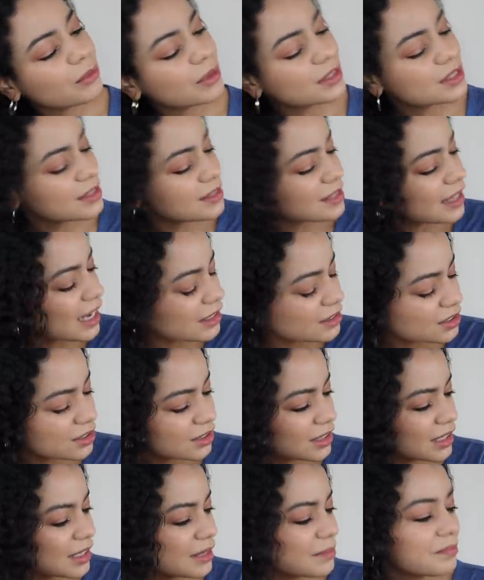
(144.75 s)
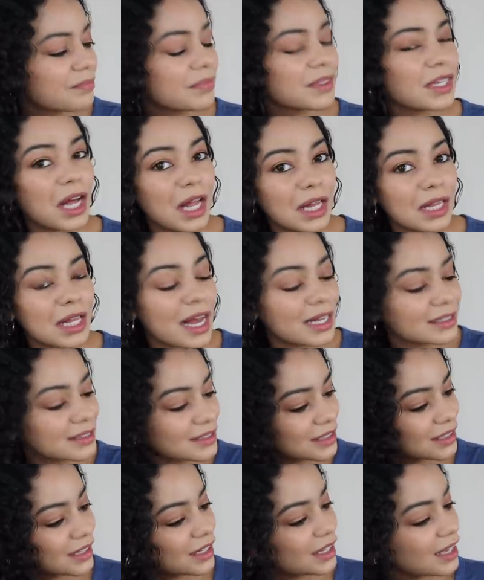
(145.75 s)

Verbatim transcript: which is actually a lot.